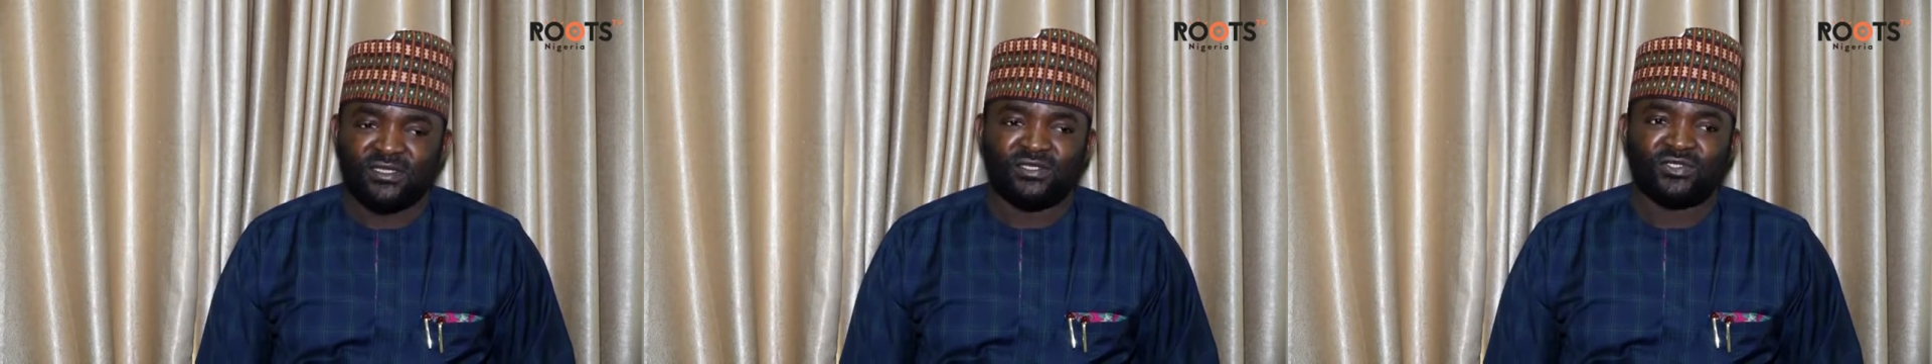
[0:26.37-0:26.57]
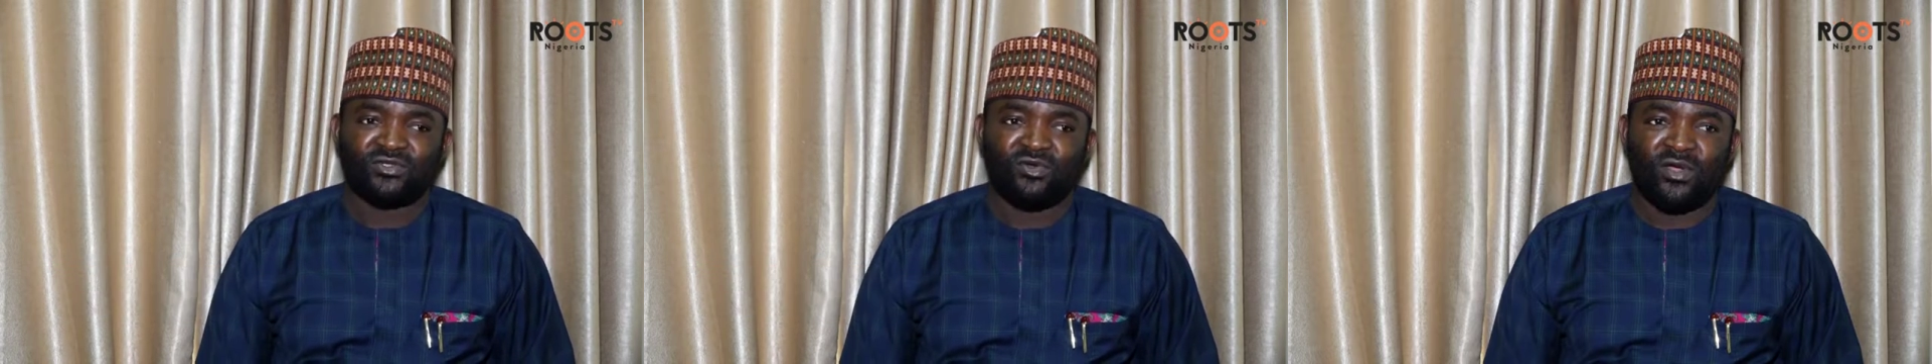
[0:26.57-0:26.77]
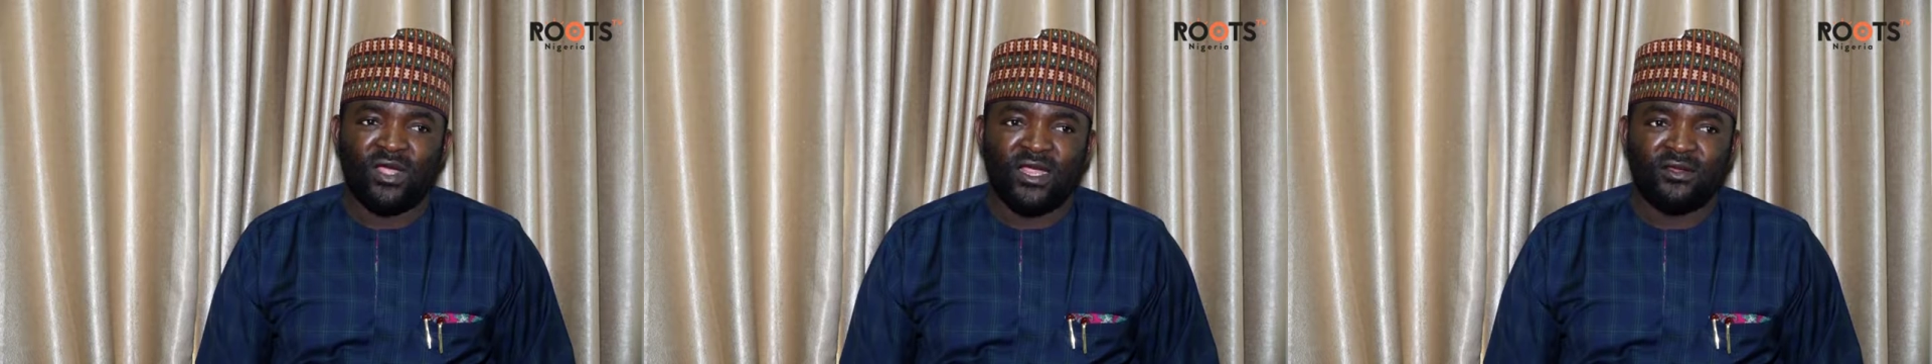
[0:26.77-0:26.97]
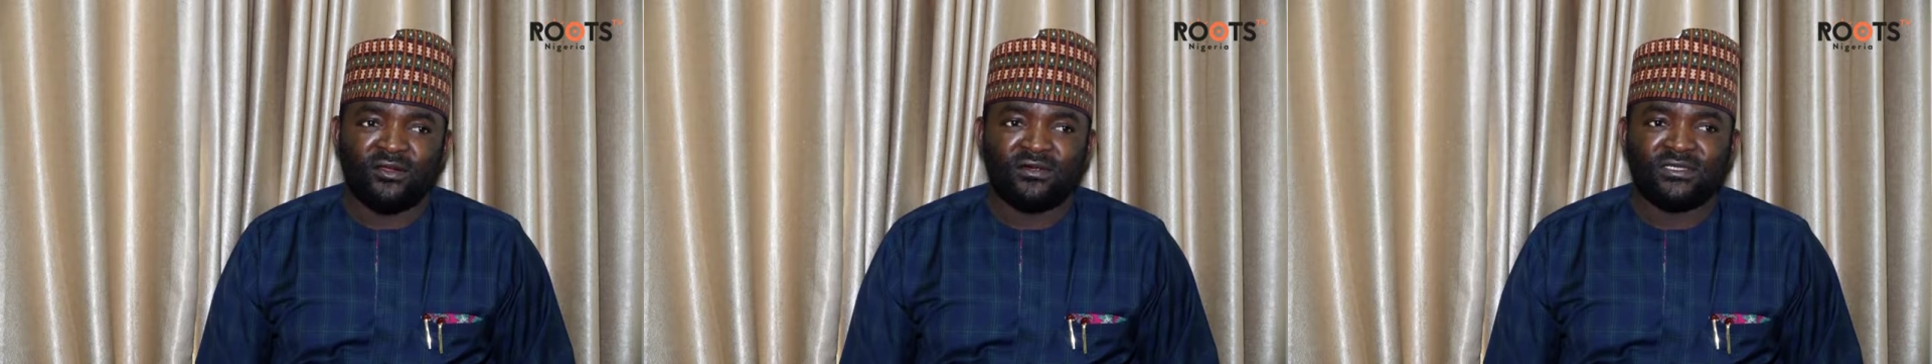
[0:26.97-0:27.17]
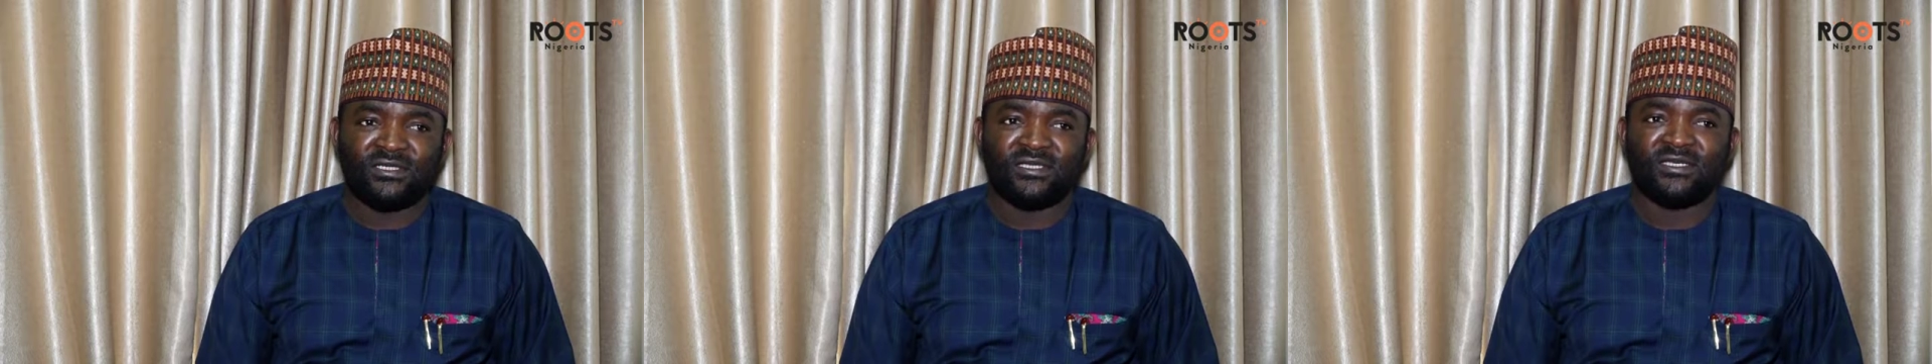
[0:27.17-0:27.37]
So I
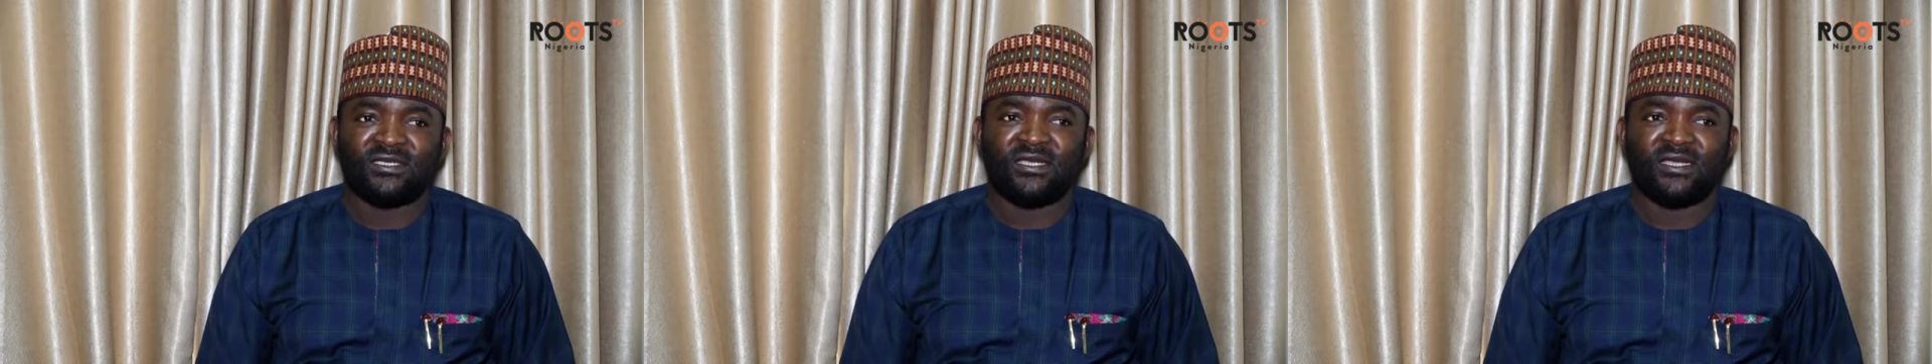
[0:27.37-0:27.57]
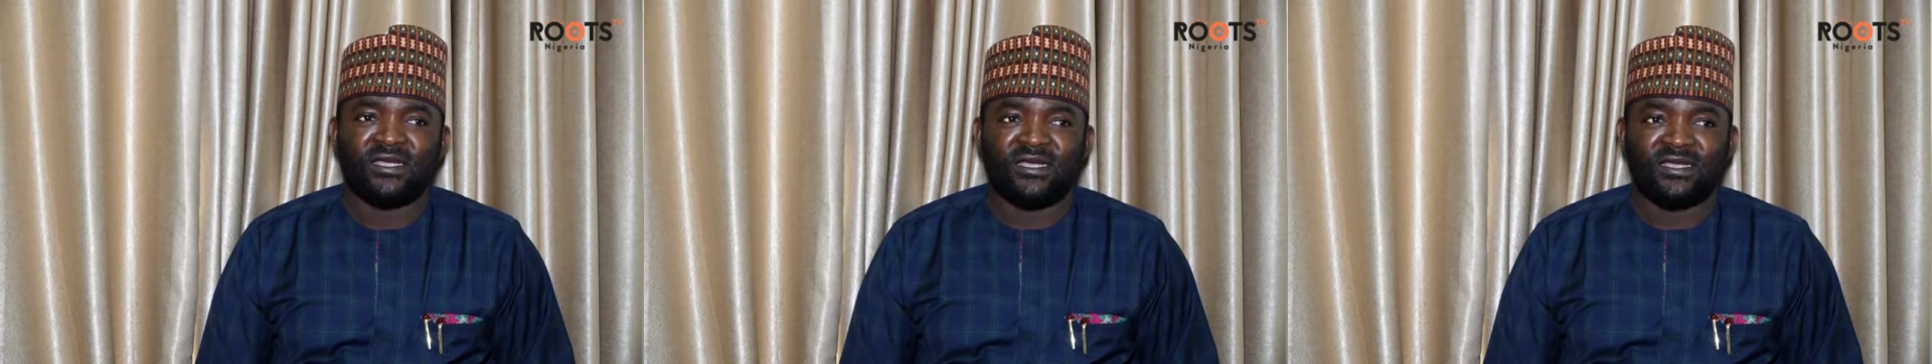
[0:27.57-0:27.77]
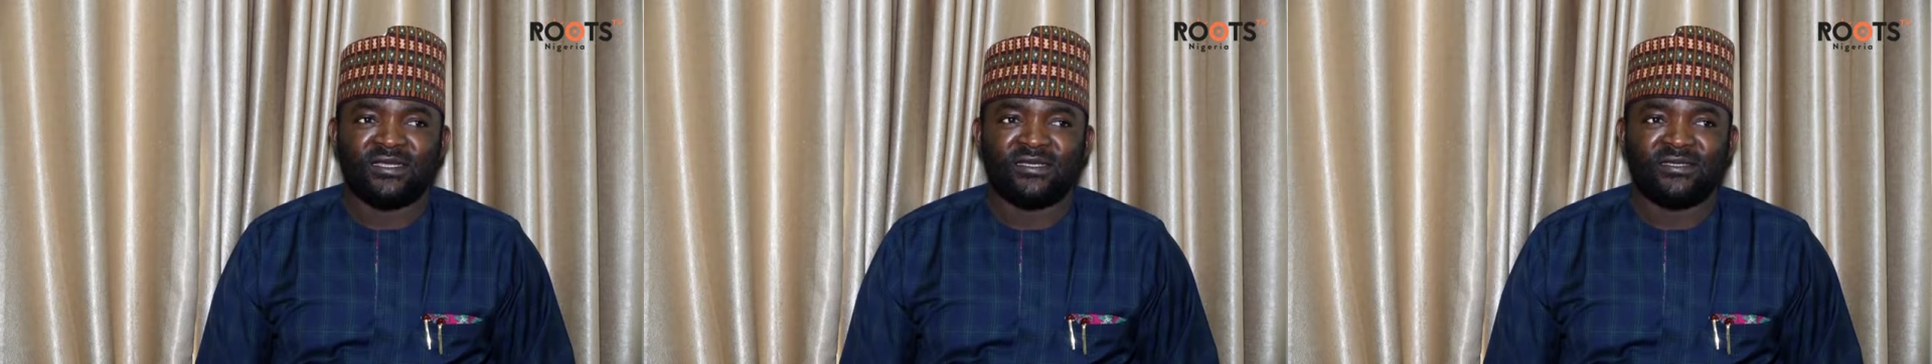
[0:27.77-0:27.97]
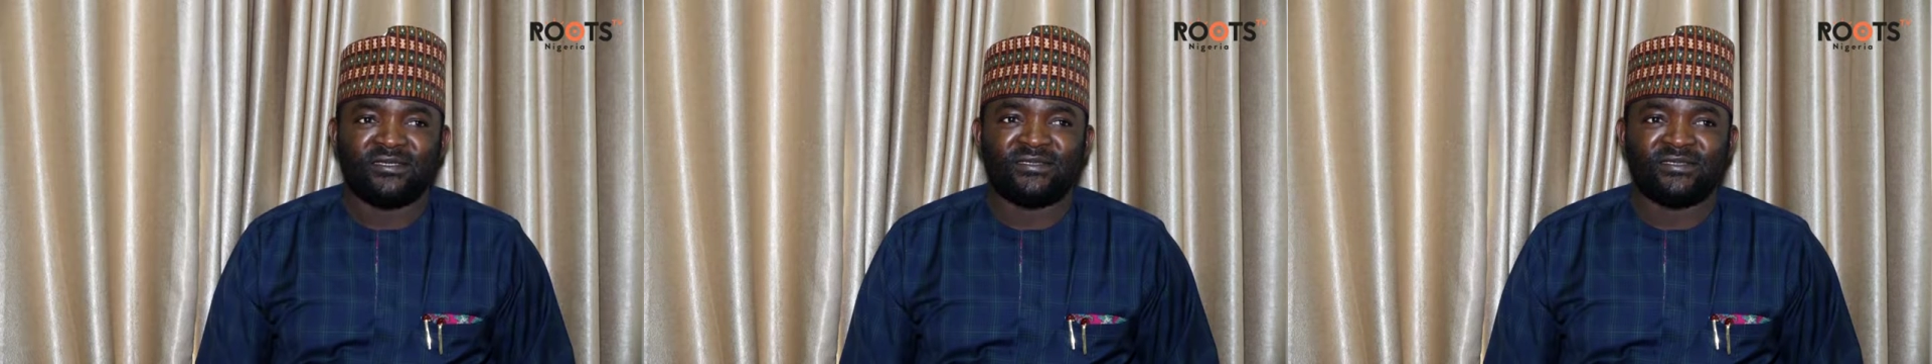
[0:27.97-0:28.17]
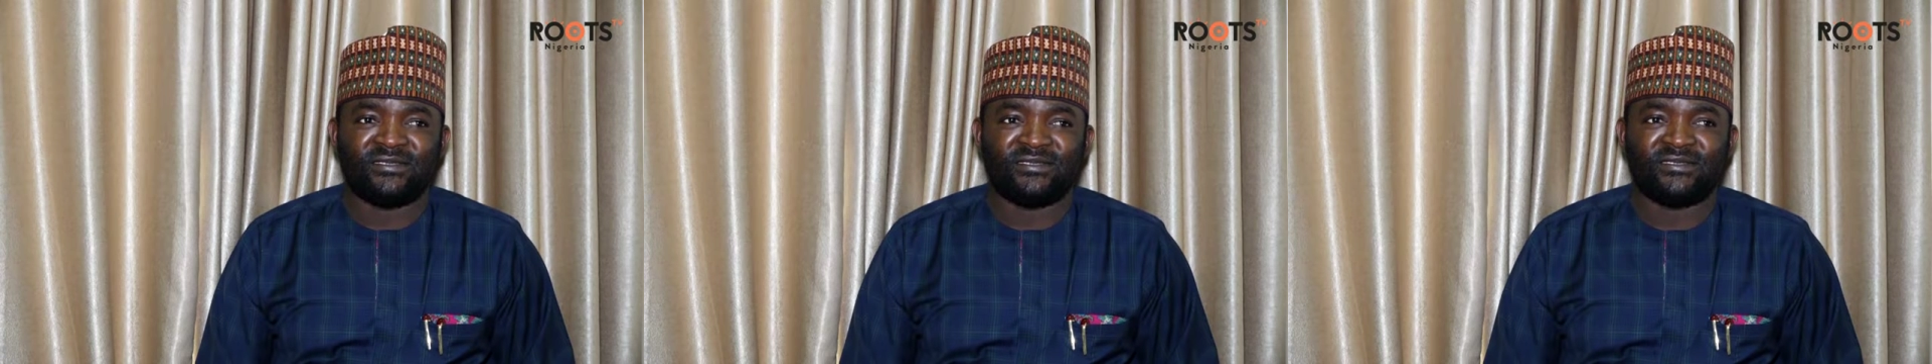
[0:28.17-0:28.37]
don't think
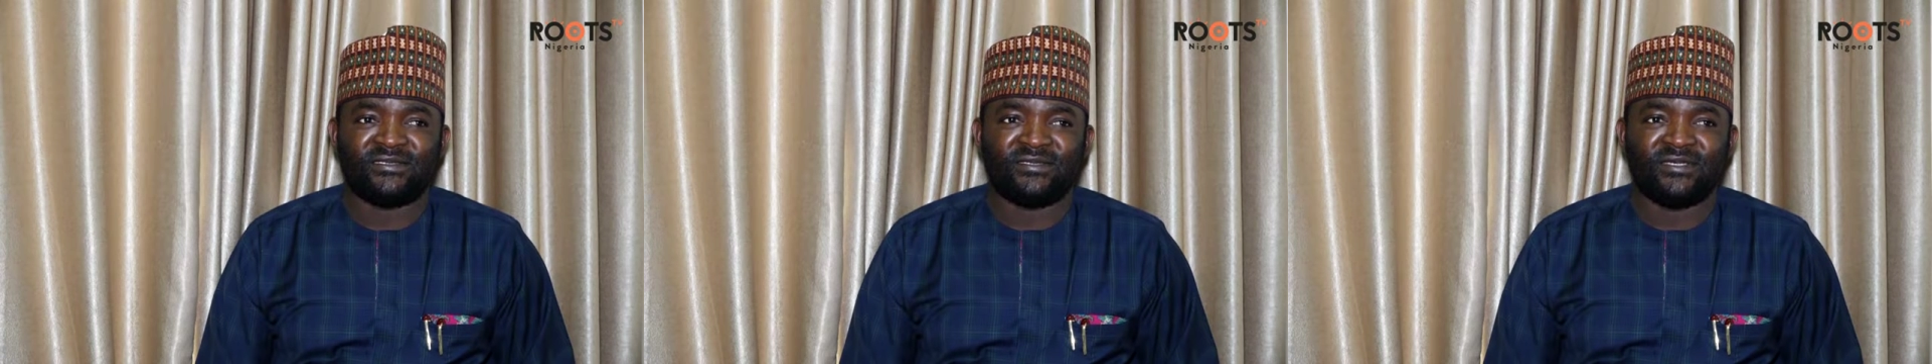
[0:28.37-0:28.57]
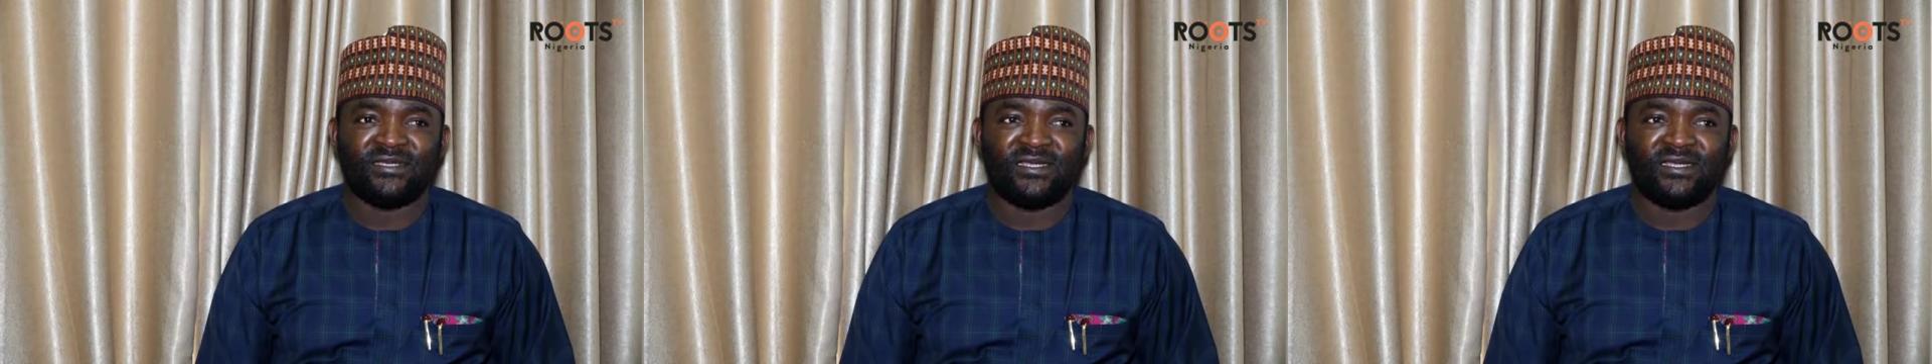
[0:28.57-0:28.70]
it is